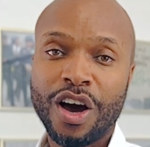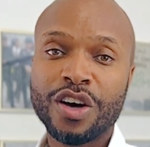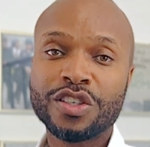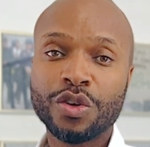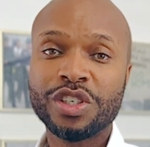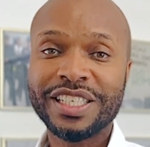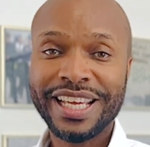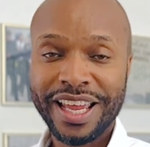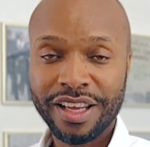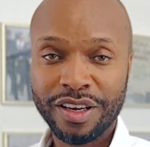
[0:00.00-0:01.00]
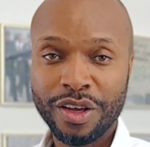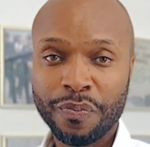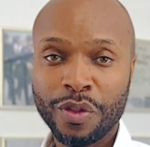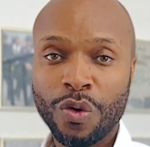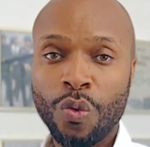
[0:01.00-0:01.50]
associated
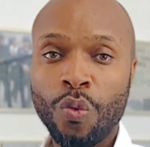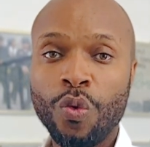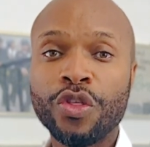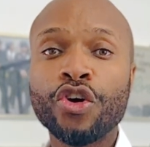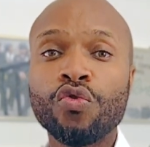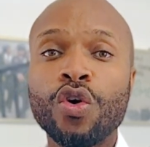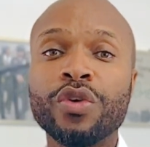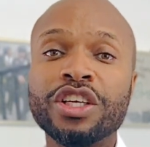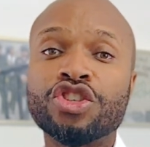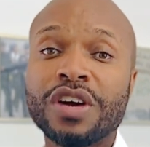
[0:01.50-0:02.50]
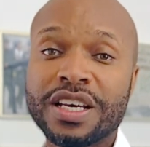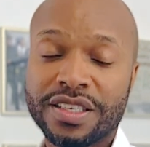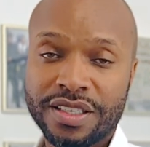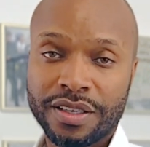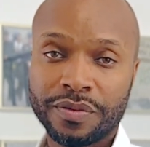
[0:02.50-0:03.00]
with eroded
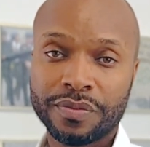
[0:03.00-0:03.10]
trust.